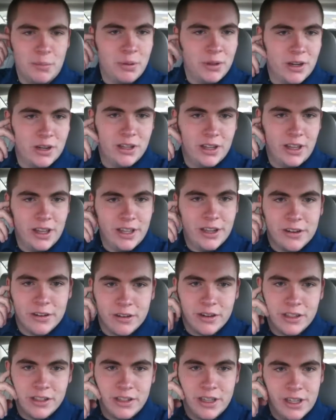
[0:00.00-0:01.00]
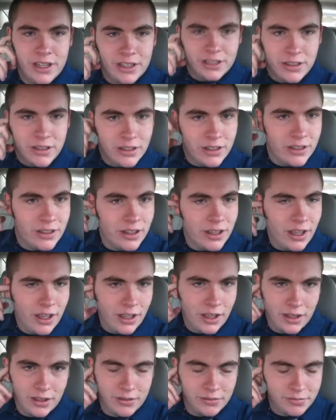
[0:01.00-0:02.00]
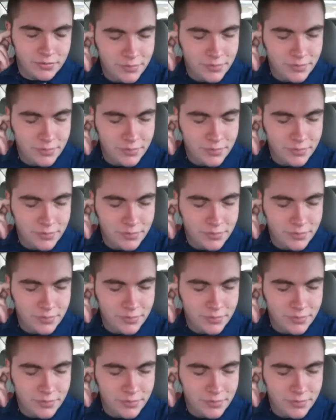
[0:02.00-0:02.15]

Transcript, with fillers: put a letter in that uh,